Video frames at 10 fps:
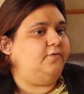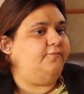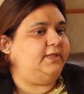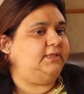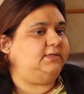
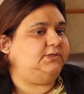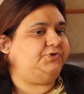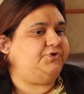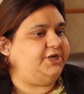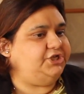With
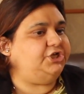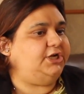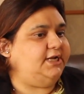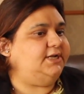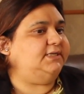strategic
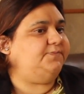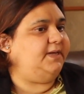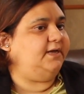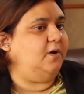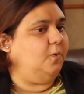leaders
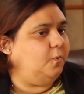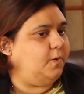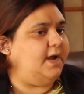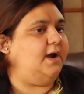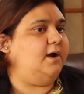being
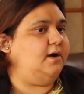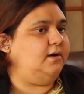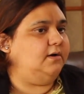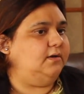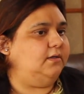
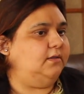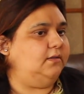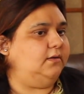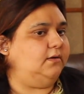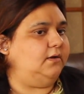aware
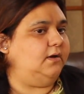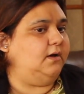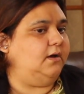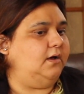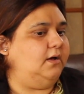
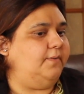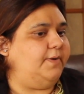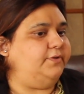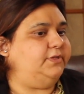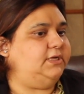
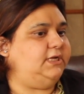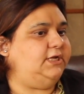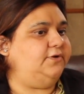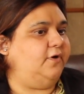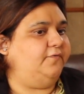about the
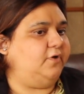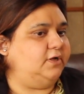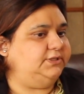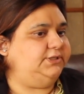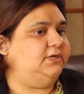need of
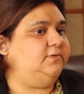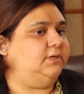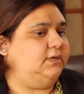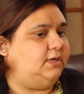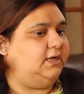constant
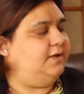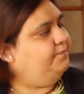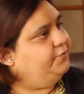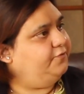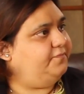
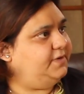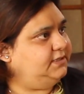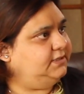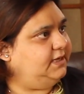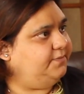
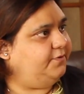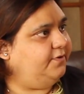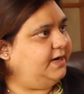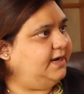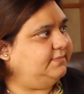improvement in
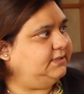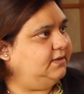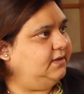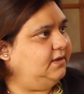programs,